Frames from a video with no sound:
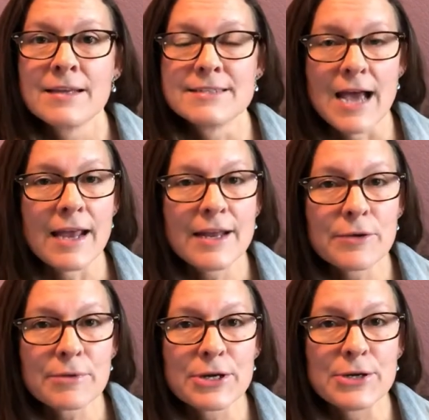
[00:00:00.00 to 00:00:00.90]

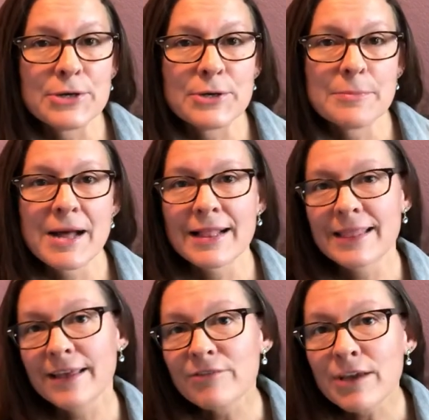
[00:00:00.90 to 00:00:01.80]
Dining room,
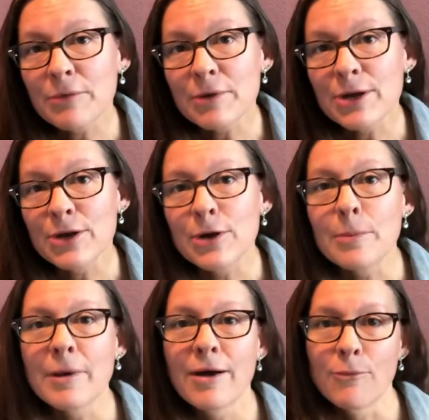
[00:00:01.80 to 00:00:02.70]
living
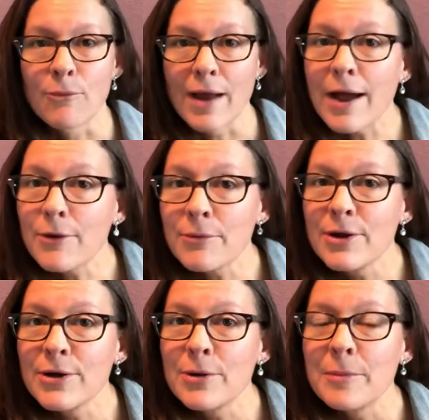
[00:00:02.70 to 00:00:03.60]
room, rec
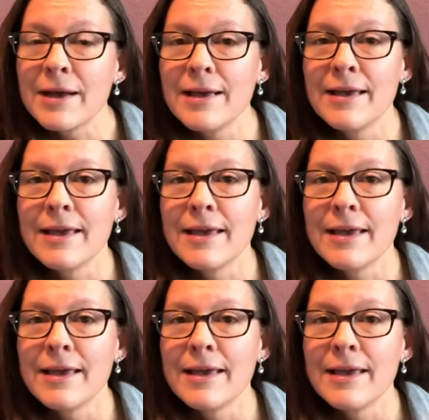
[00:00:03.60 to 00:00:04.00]
room,